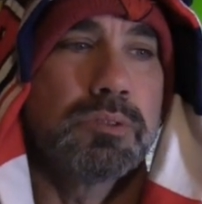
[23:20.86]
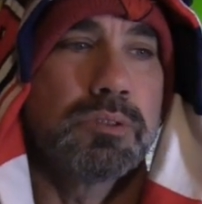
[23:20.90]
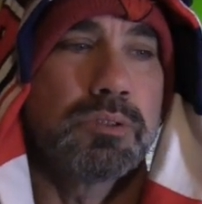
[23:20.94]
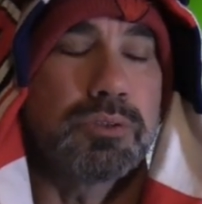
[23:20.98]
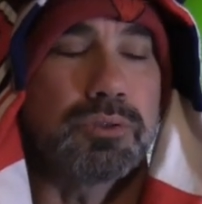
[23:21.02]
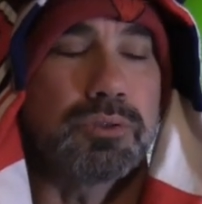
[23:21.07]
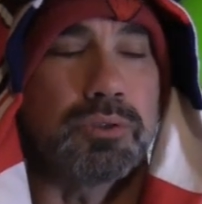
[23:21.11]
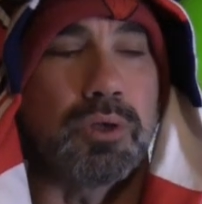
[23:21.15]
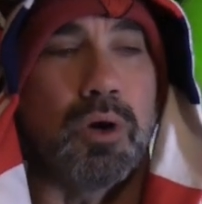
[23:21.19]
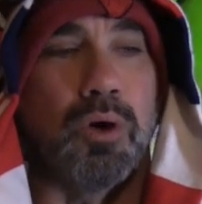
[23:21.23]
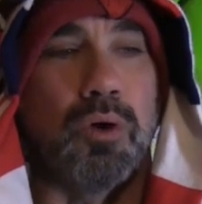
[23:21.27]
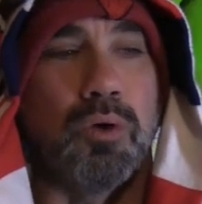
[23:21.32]

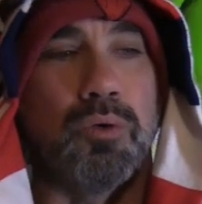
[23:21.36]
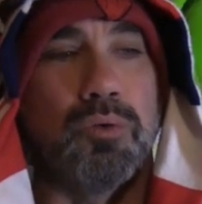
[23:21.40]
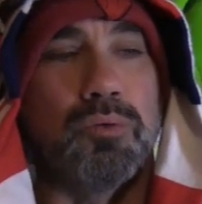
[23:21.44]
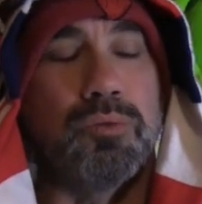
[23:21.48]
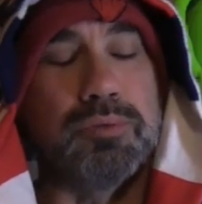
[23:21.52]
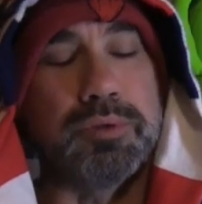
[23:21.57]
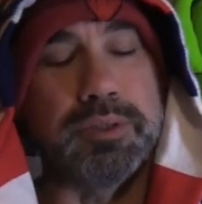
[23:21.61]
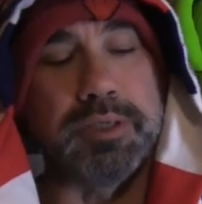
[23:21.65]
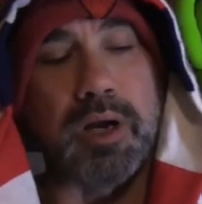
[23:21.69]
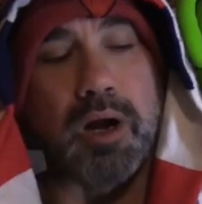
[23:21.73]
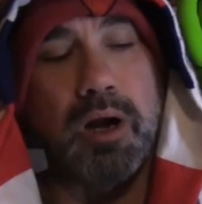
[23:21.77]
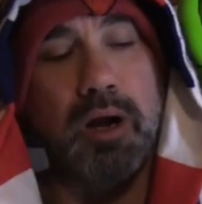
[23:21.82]
So,
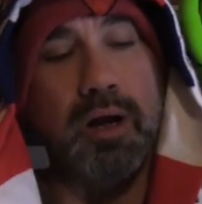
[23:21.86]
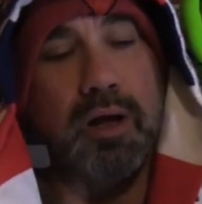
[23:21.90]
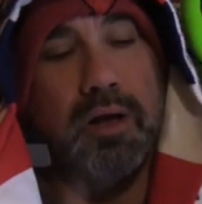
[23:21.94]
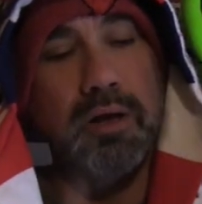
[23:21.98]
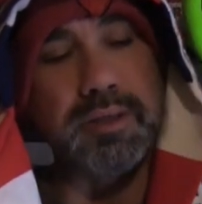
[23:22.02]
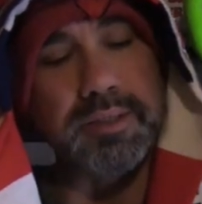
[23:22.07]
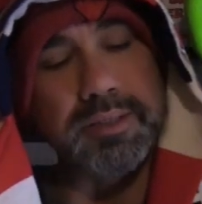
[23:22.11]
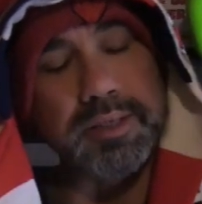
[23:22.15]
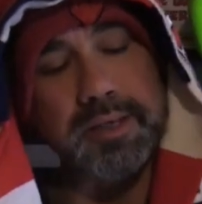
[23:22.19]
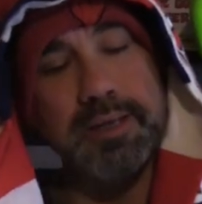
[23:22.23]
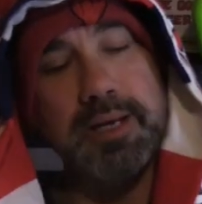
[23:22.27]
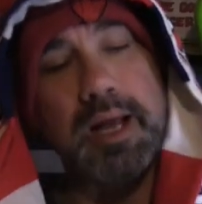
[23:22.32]
y'all
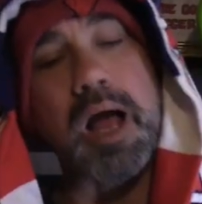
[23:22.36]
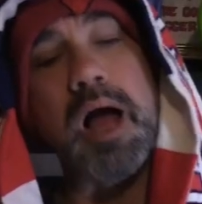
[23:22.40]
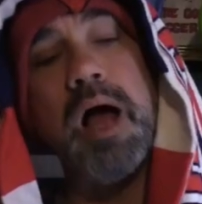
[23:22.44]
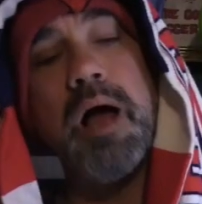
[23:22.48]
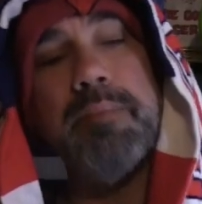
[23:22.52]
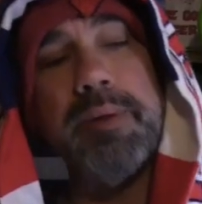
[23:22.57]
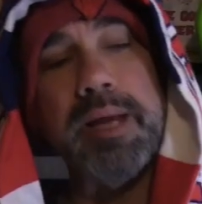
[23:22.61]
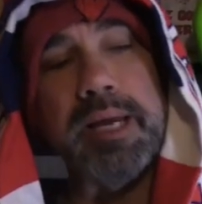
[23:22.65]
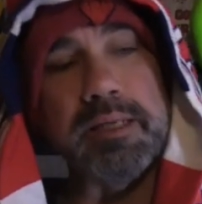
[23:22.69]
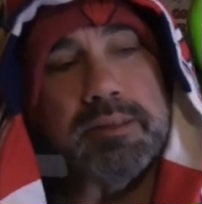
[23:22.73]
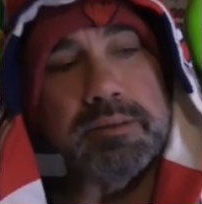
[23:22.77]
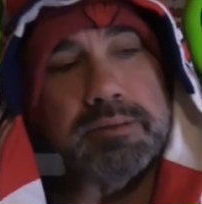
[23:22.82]
in the
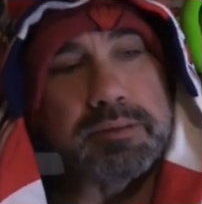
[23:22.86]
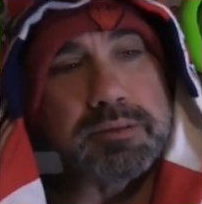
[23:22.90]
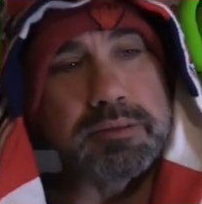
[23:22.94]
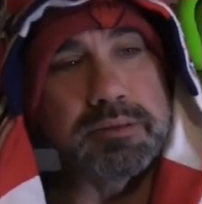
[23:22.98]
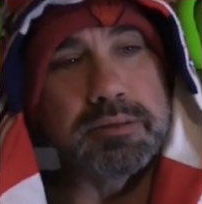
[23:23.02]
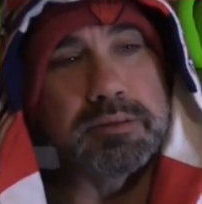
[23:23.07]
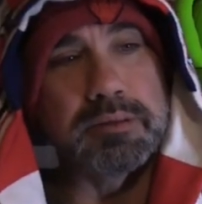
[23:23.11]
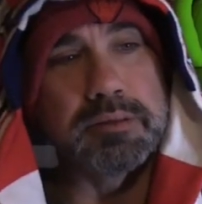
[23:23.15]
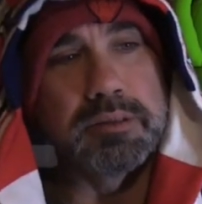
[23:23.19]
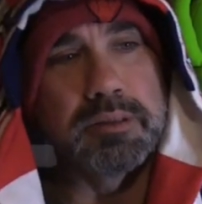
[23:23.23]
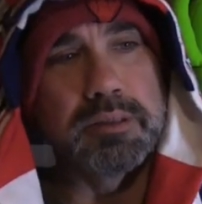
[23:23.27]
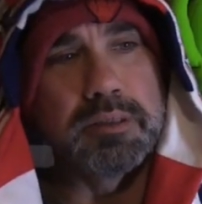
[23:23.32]

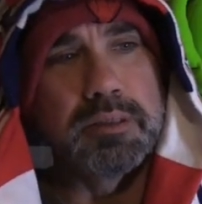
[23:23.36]
comments,